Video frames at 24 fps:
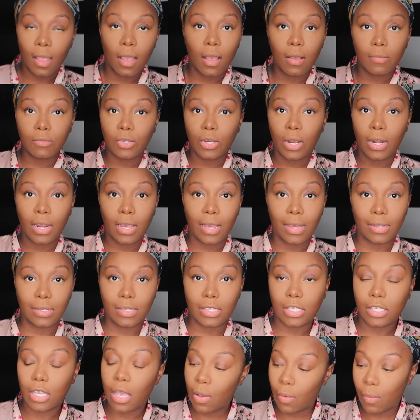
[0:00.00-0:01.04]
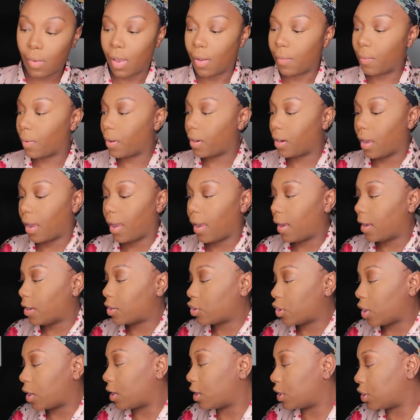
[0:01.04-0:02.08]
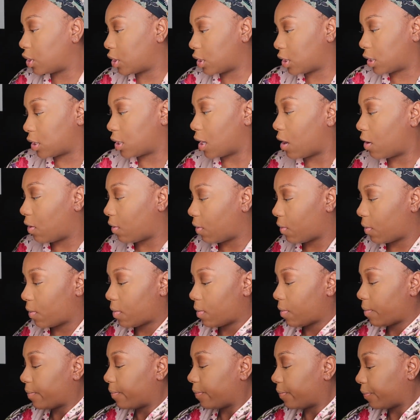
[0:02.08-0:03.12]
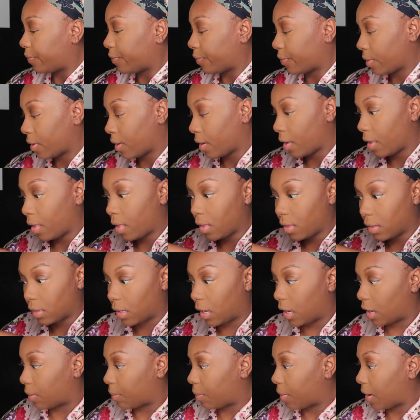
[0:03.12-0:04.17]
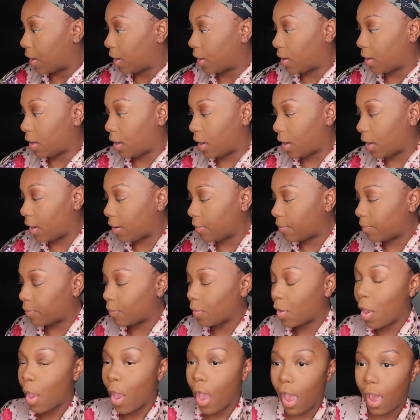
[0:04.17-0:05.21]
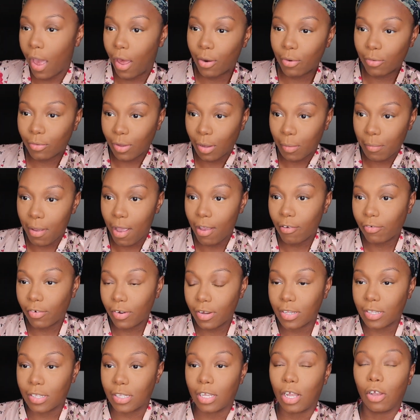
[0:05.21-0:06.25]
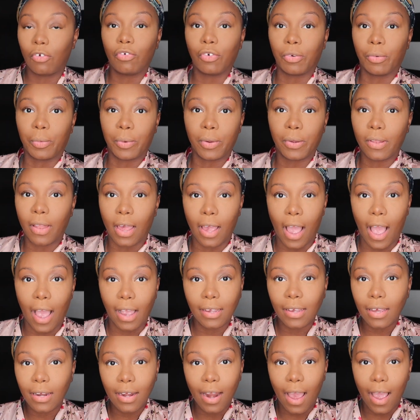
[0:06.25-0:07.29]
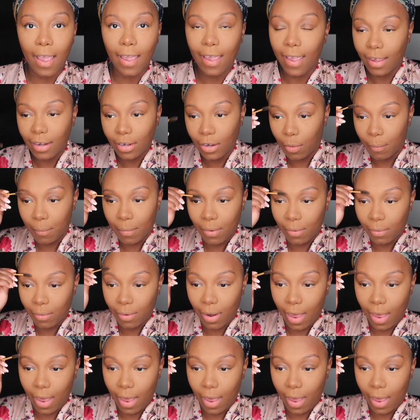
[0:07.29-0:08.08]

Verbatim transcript: I'm trying to get toe up, Rita. I ain't trying to just go like Pinky. I don't think my friends know for real. Like, I cannot hang no more.